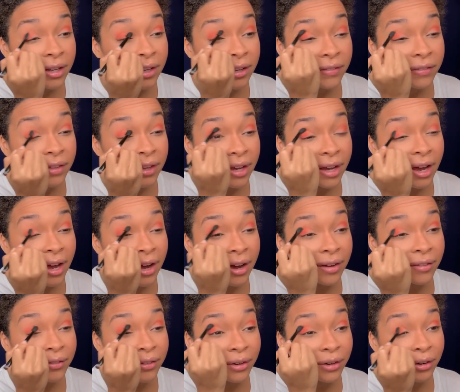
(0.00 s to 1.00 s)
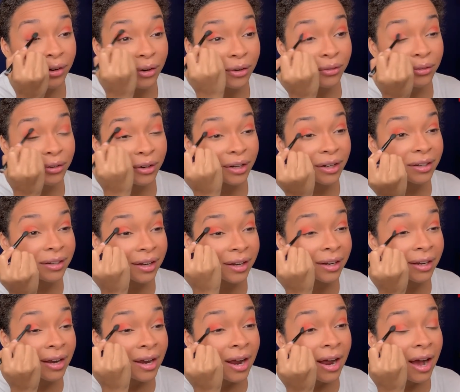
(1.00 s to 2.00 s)
if they have a girlfriend?
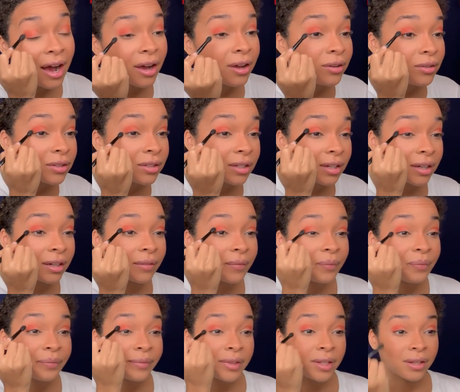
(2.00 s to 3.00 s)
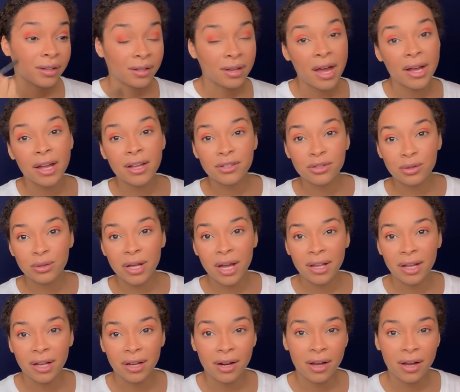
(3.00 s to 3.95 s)
Like I used to, I guess, do that like in